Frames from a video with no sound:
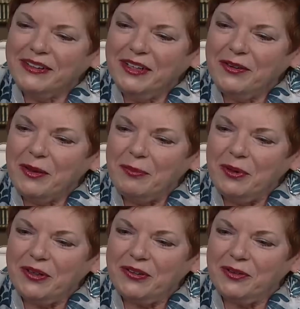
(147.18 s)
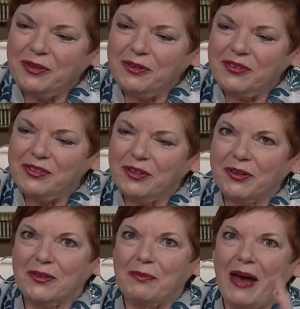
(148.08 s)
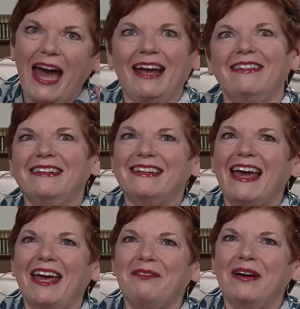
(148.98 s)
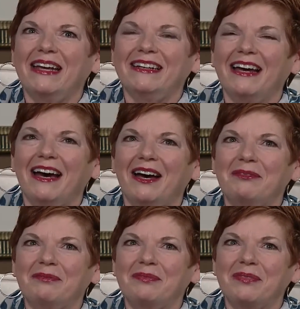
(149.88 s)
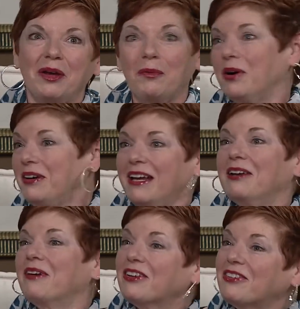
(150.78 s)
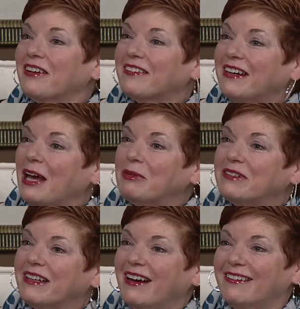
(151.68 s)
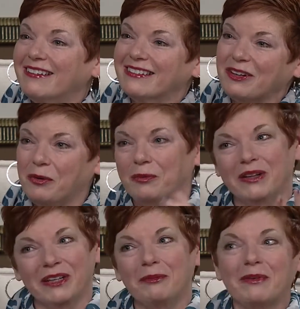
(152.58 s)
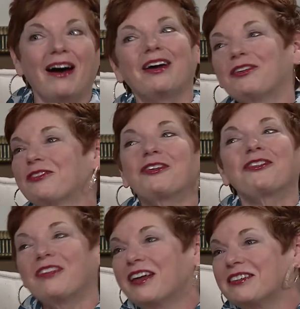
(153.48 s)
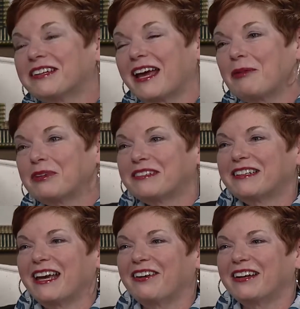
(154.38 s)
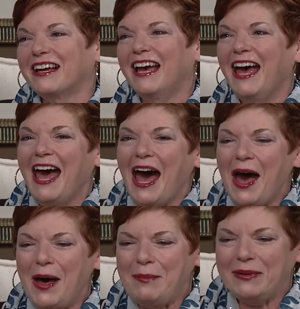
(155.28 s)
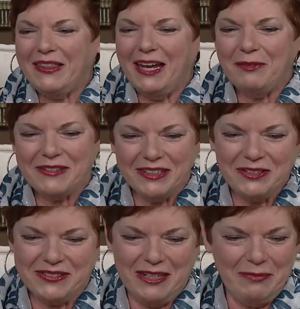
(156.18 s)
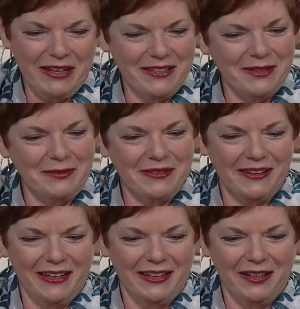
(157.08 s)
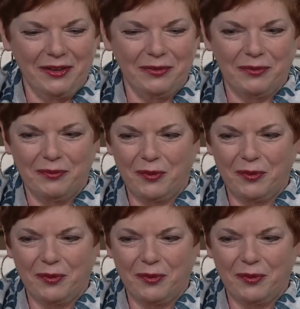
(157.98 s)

you know, the book sort of starts back in the day when um, there weren't any restaurants in Hamilton County, like when William Conner first settled Hamilton County. Ah. Um, but then it was interesting because it was like, you know,